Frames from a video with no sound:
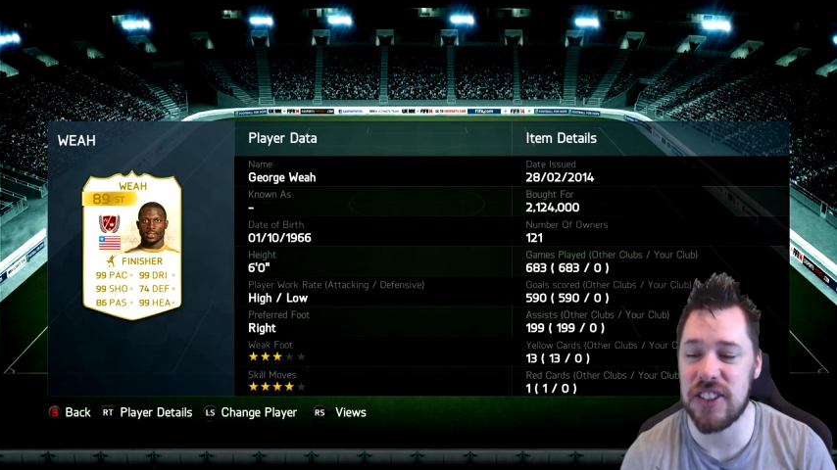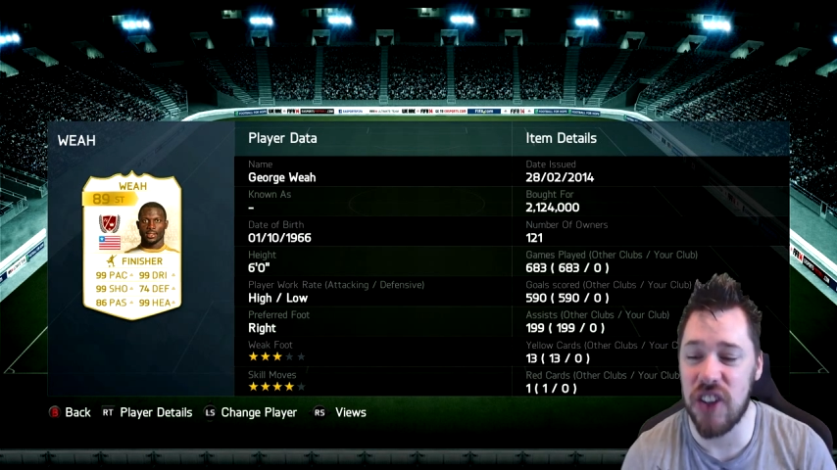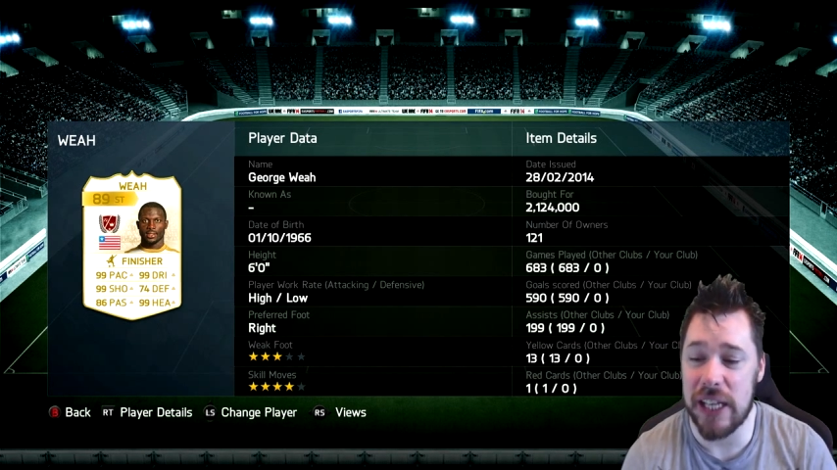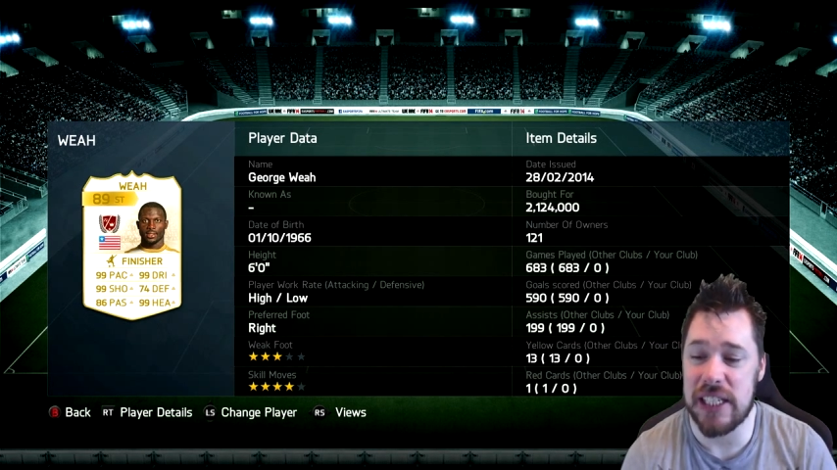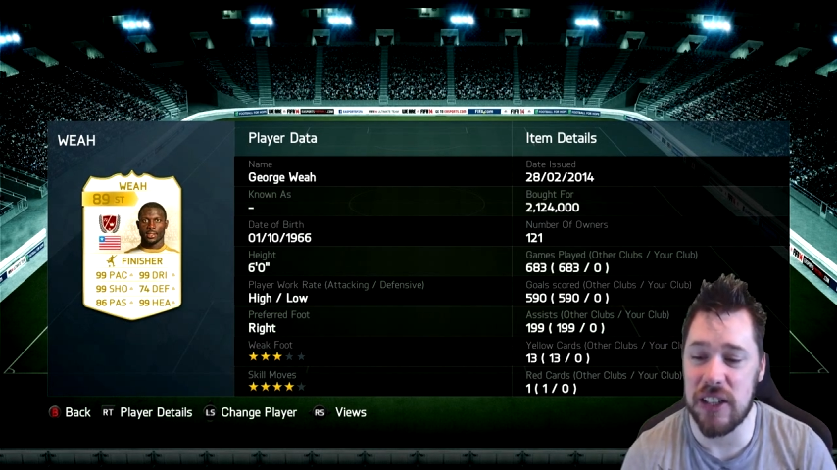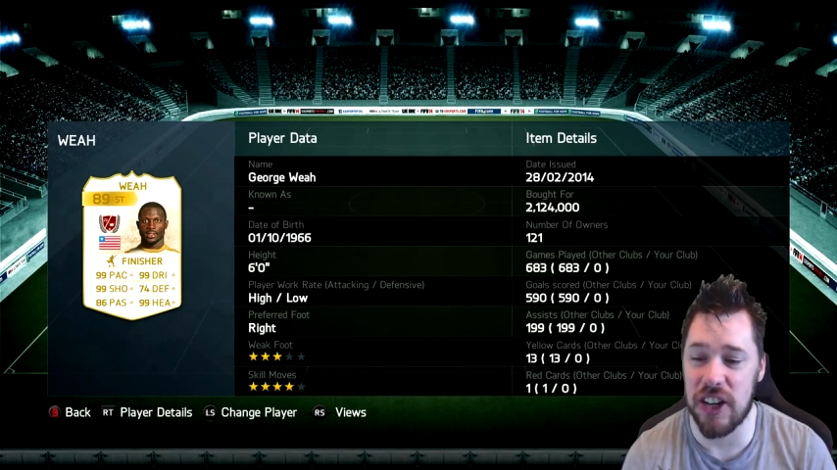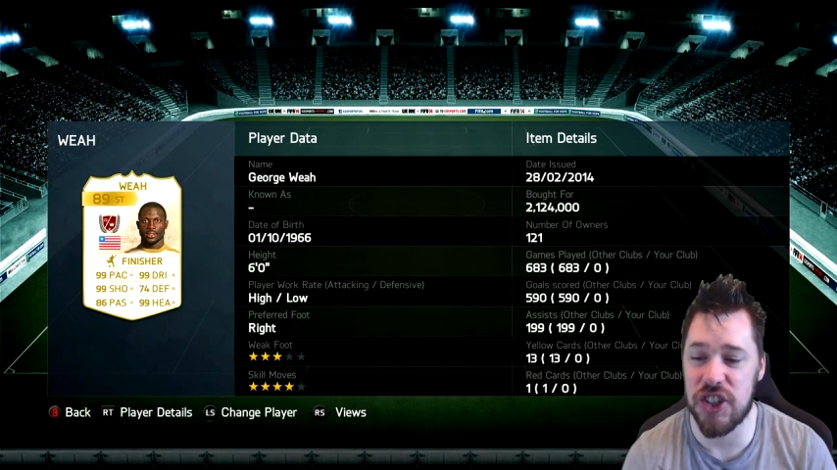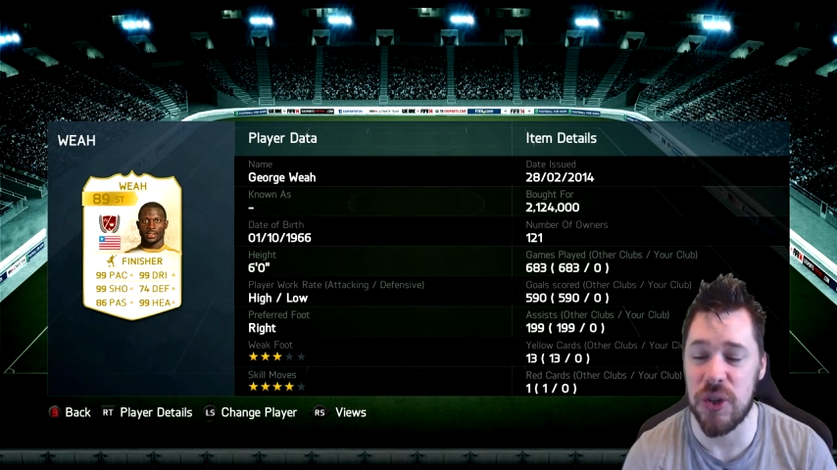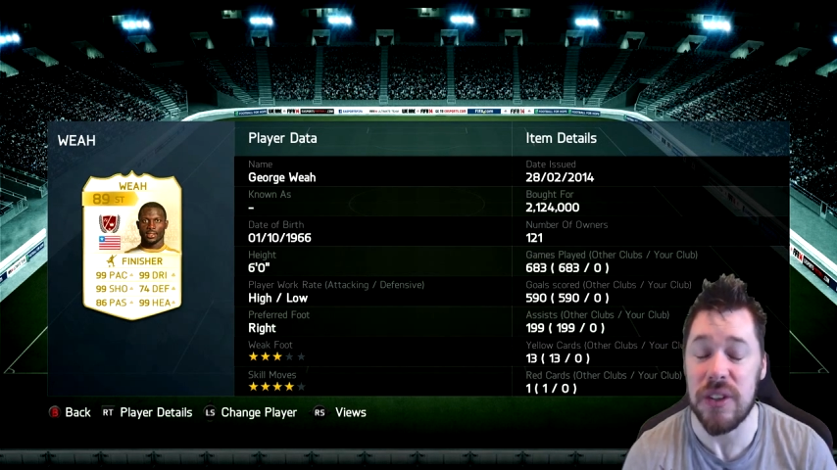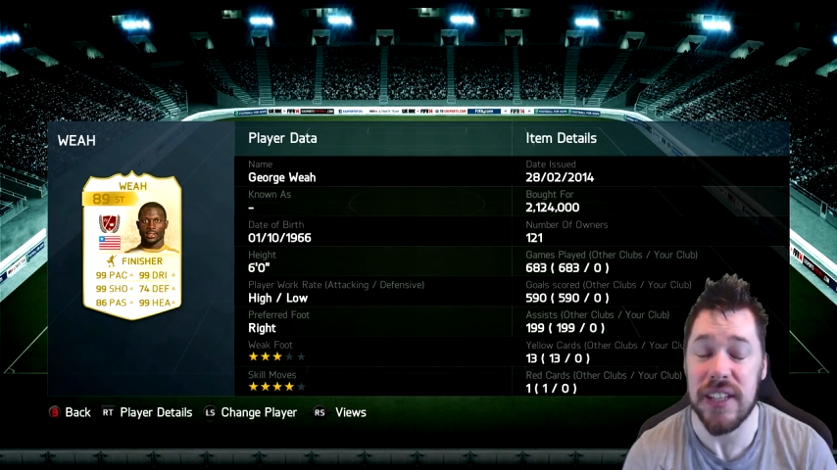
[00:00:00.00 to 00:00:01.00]
99
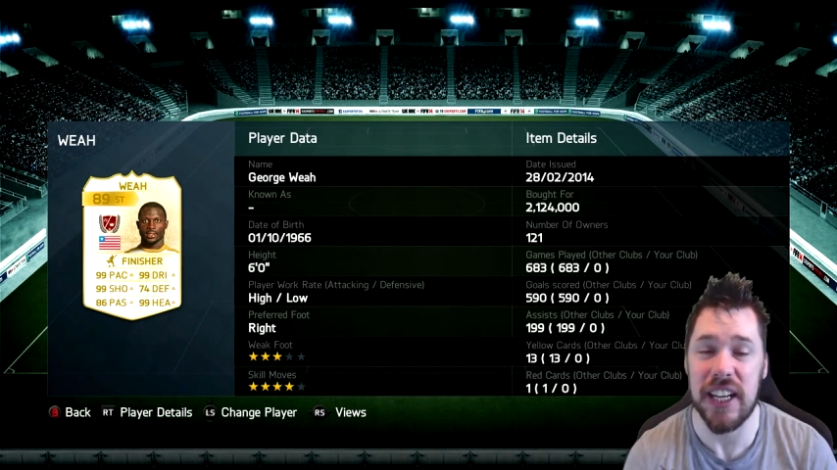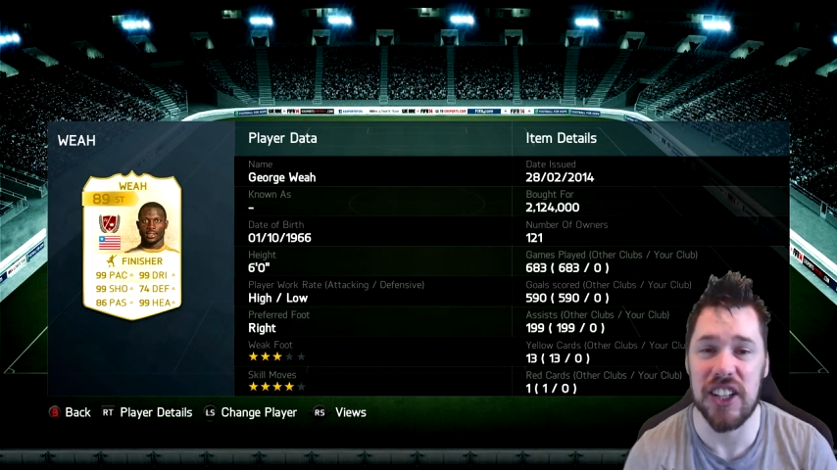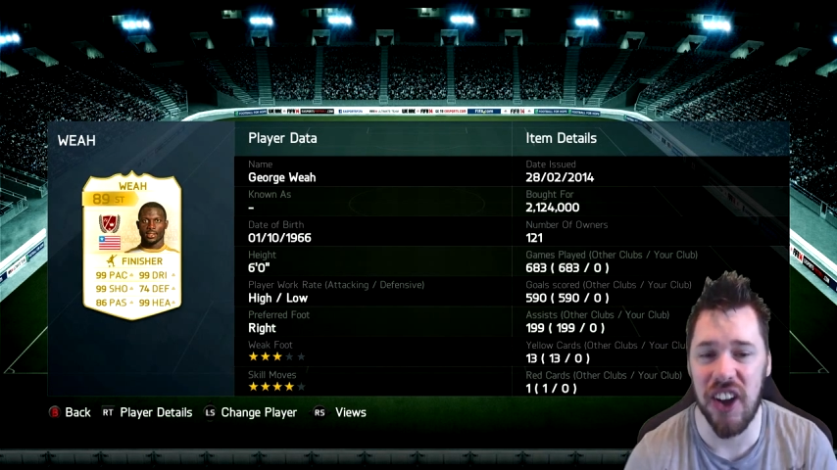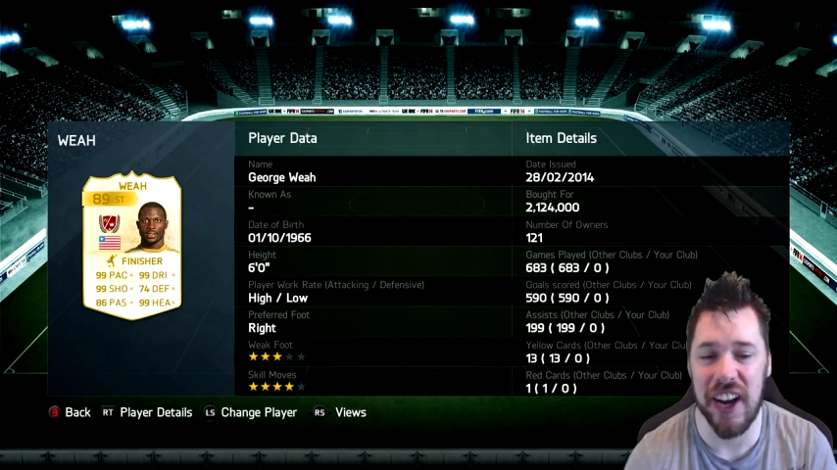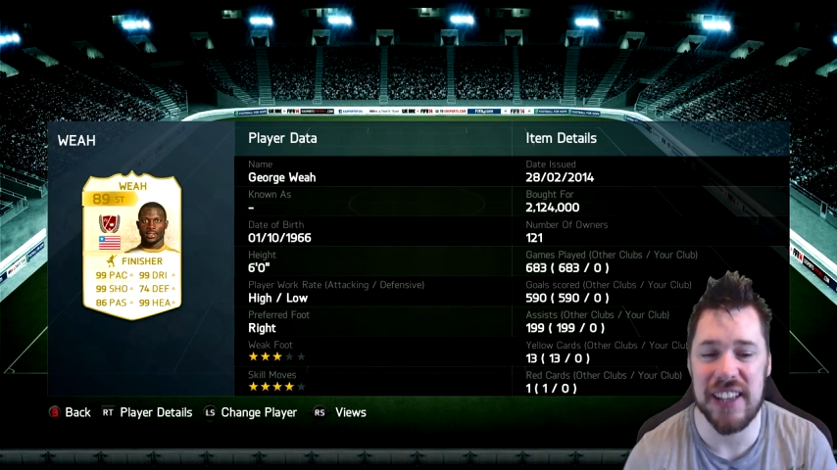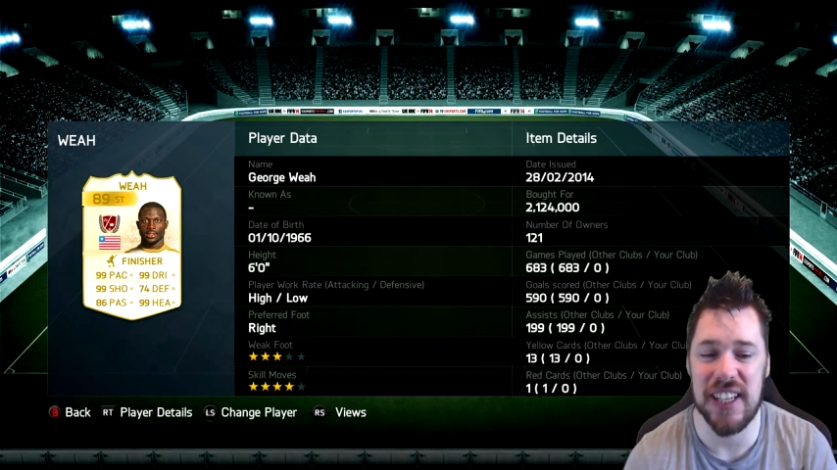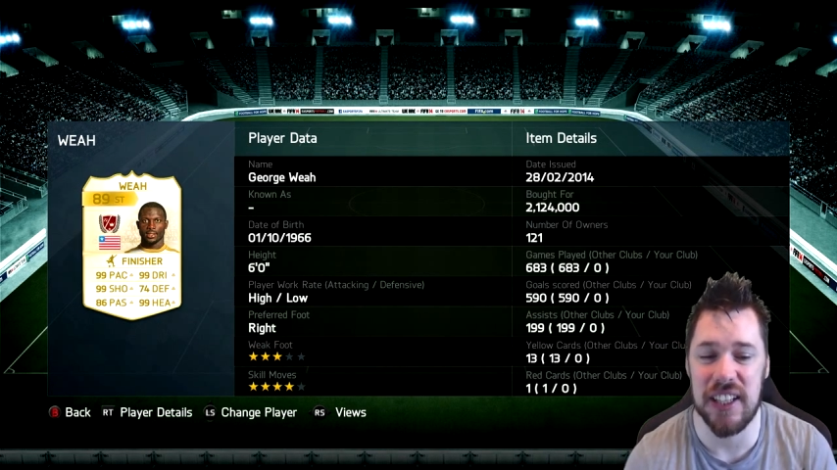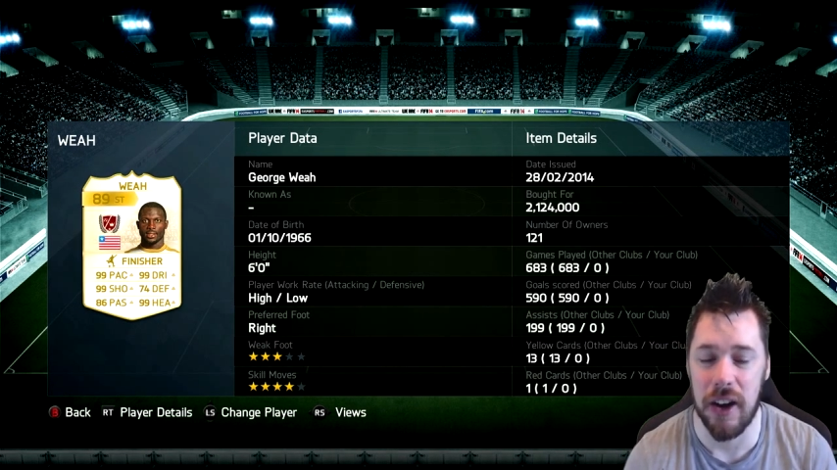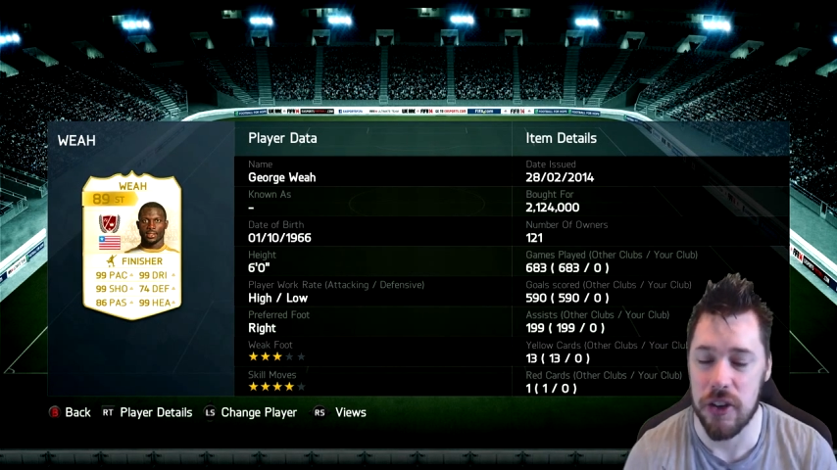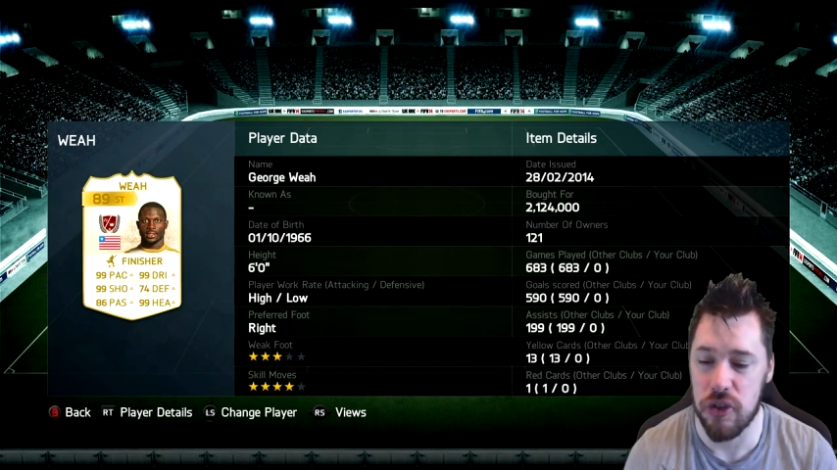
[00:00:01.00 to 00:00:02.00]
shooting,
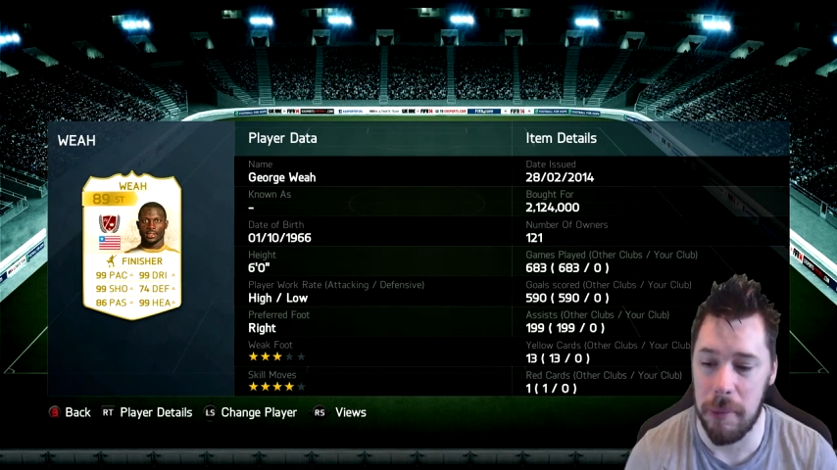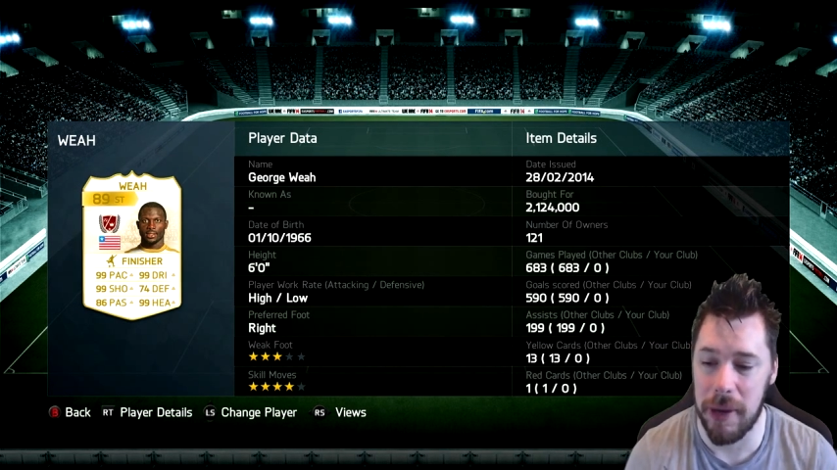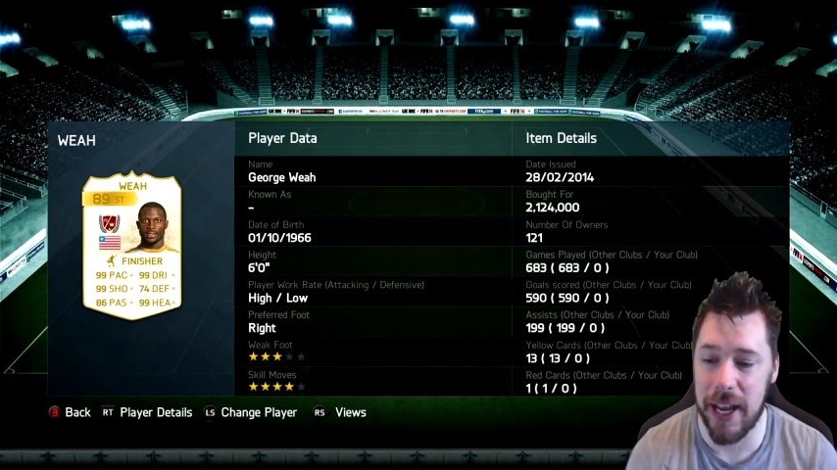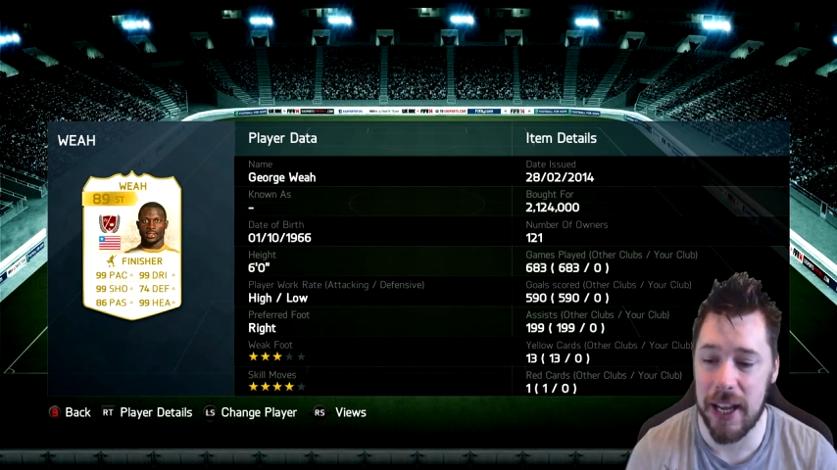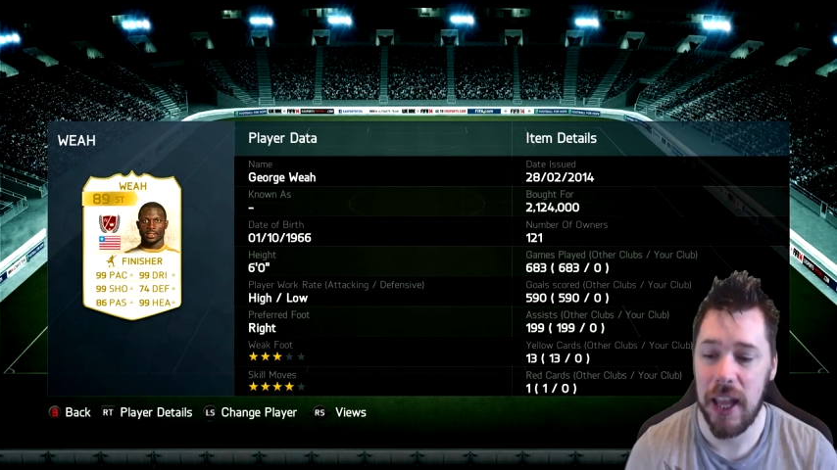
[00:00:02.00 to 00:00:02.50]
99 dribbling,